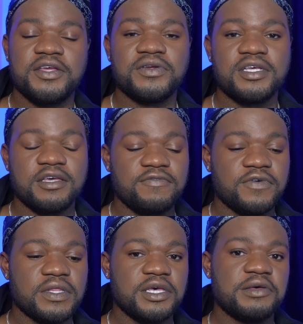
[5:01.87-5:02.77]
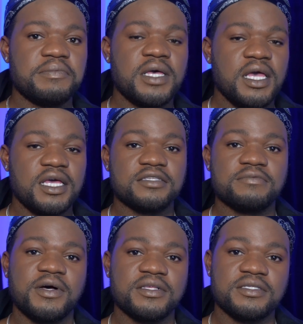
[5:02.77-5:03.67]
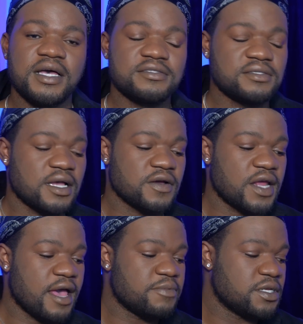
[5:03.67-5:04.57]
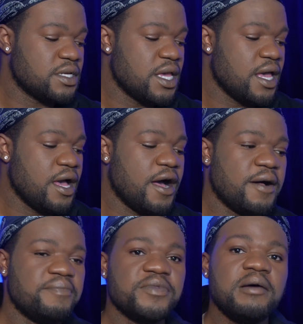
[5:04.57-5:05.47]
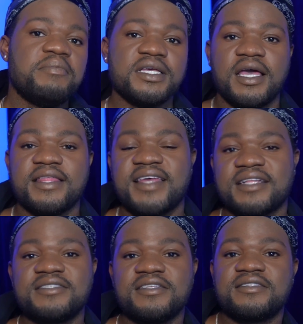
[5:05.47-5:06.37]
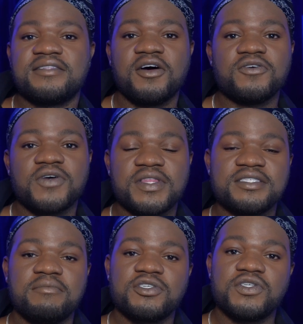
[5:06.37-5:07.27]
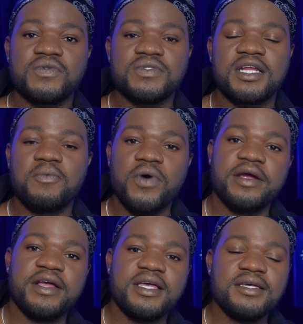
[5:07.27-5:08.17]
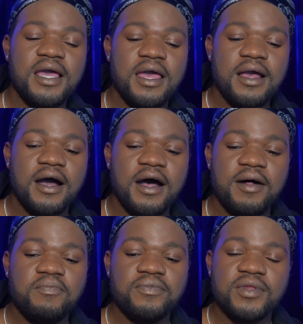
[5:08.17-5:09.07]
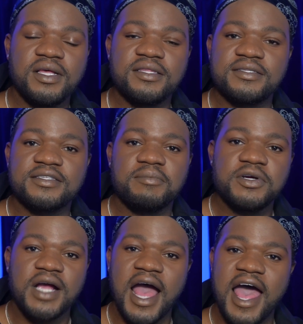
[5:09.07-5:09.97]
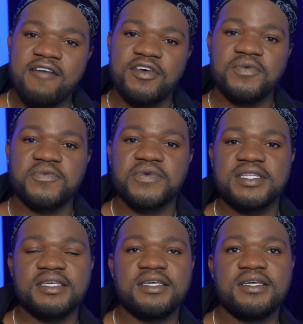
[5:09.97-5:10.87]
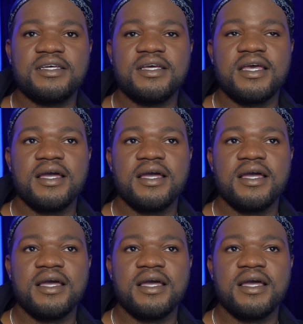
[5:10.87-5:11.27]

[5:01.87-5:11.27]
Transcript: and you're looking for them in a smaller size, it's not going to happen. But yeah, that's those are the summer shoes that I'm wearing this summer. I haven't really